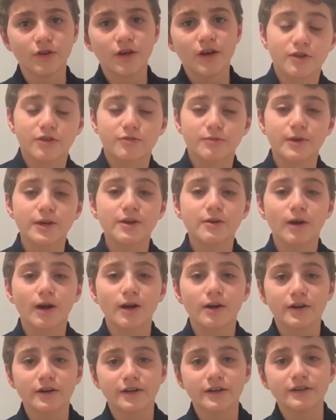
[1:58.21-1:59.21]
The three
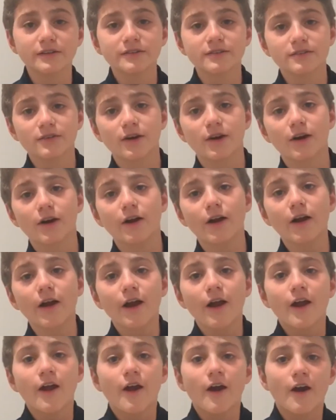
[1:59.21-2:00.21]
qualities are
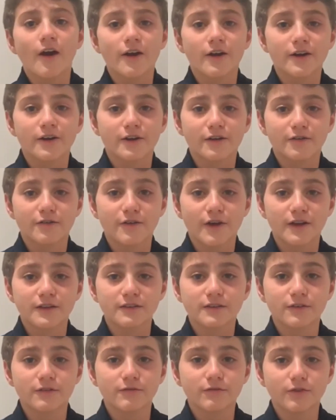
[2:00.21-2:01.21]
are an
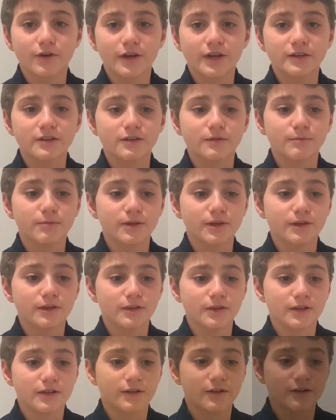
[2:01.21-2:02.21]
effective way to be a
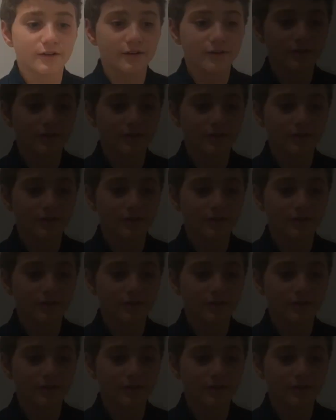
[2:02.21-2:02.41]
leader.